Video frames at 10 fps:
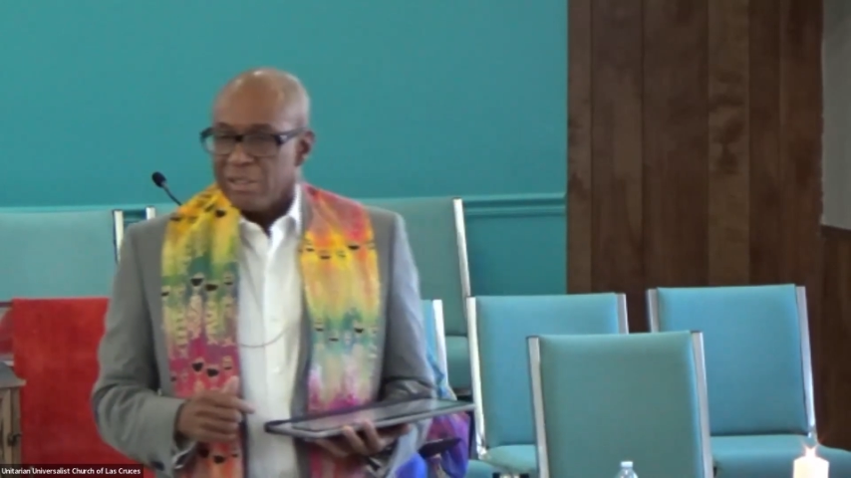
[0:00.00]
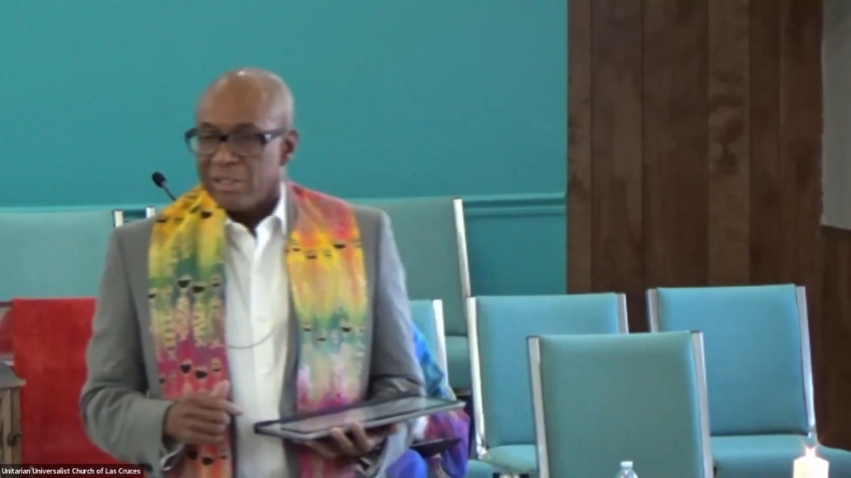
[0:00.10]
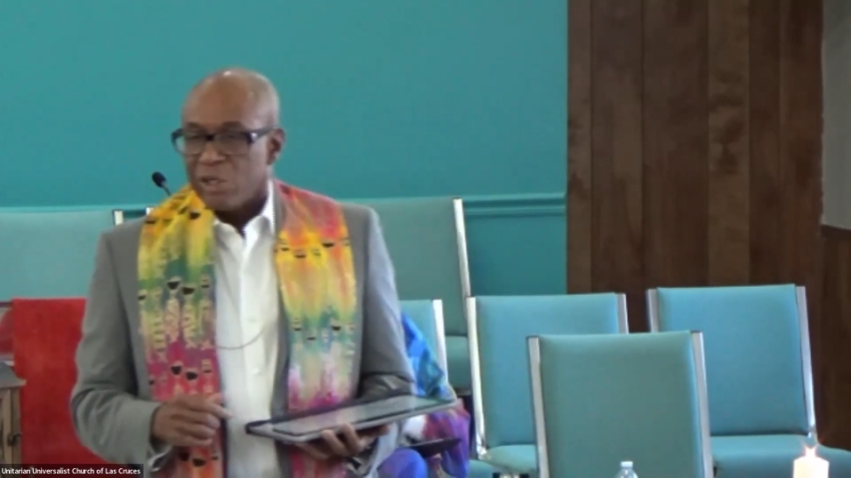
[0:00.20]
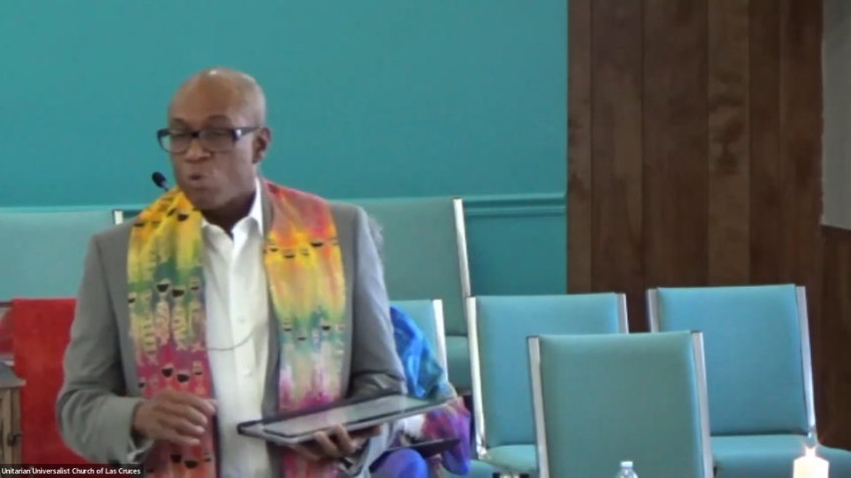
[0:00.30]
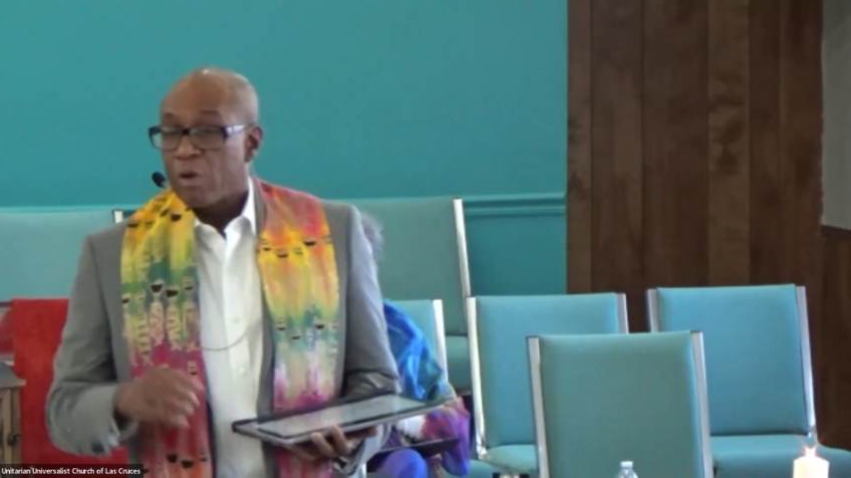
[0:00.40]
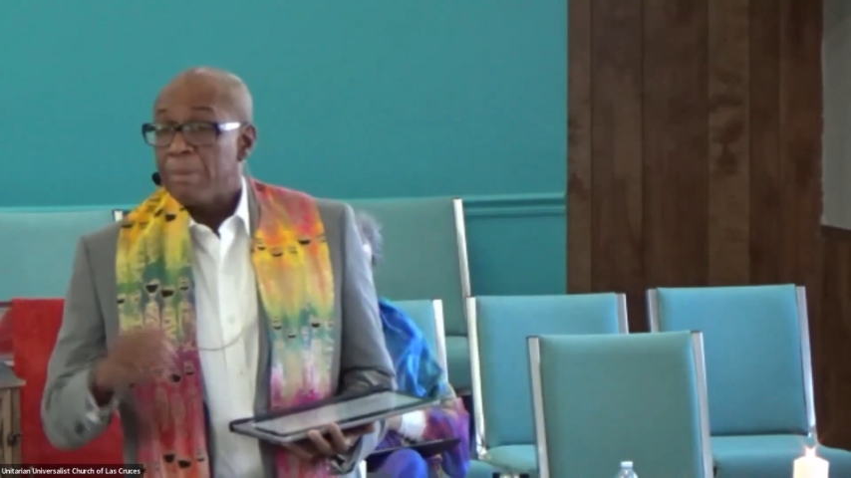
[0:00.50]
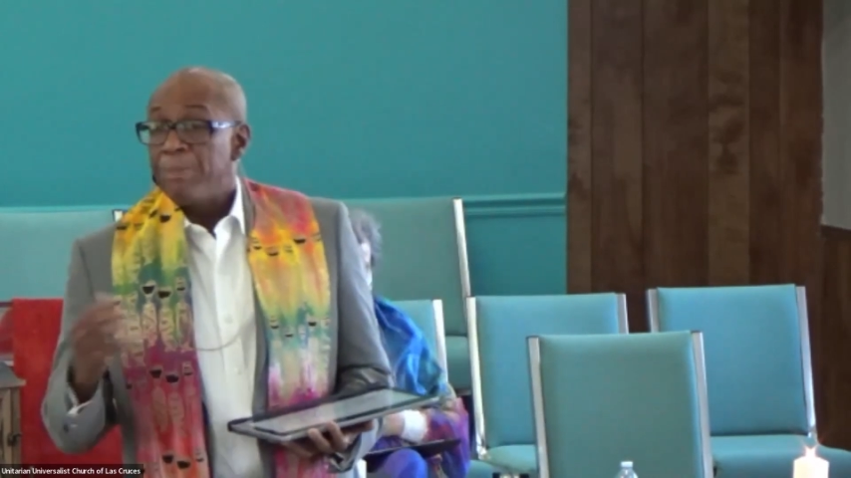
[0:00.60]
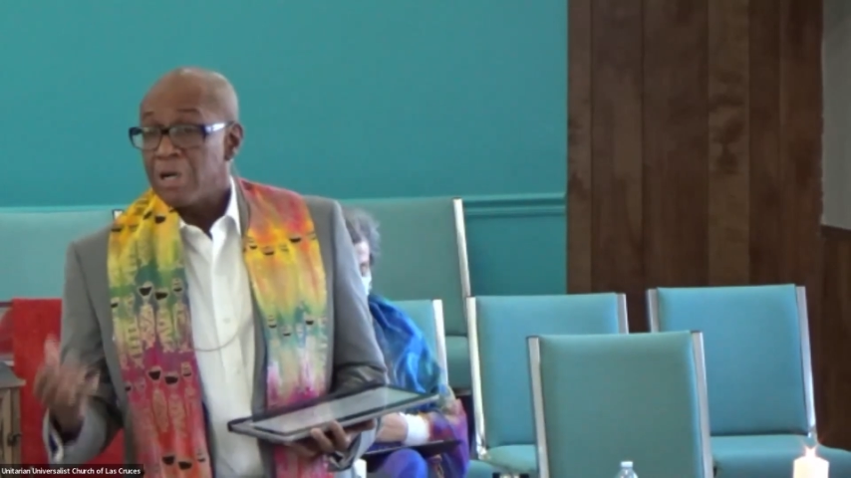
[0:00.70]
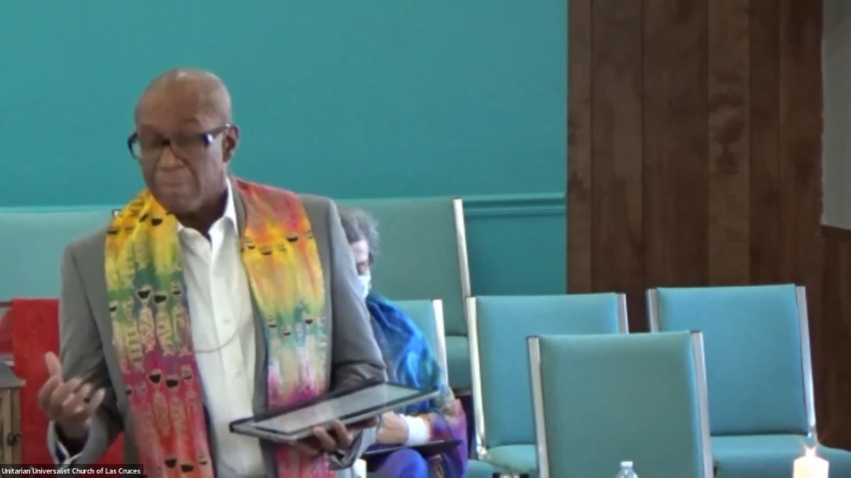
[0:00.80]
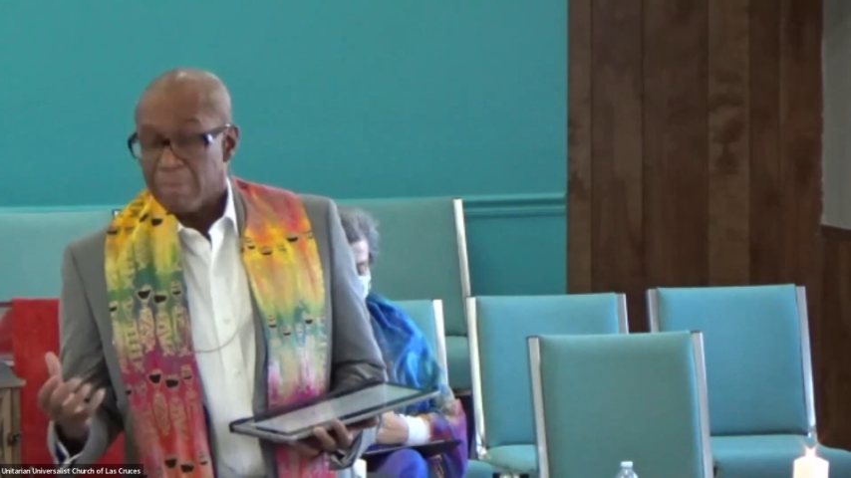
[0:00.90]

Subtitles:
wrote a book by the